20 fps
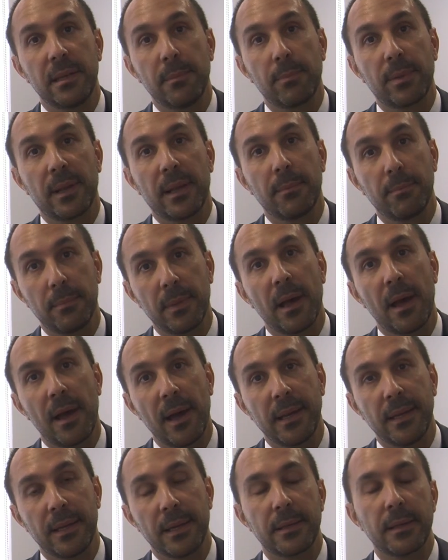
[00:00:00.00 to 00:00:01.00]
the implant
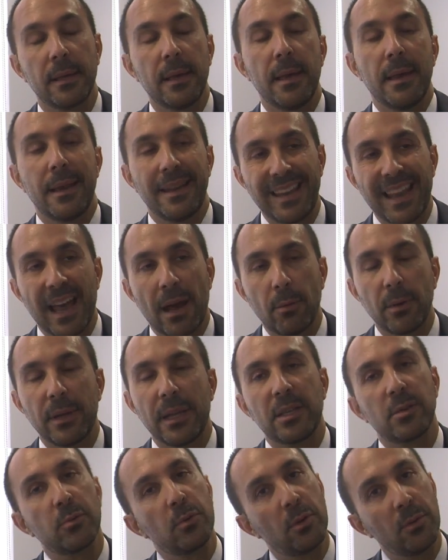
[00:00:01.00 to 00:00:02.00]
behind it.
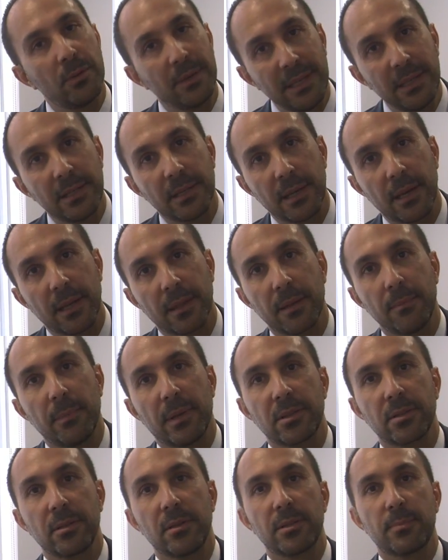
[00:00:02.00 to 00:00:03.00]
Nowadays, we don't need to cut the
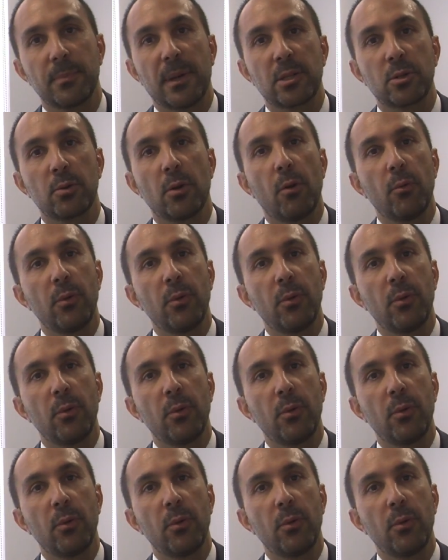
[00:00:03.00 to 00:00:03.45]
muscle as much.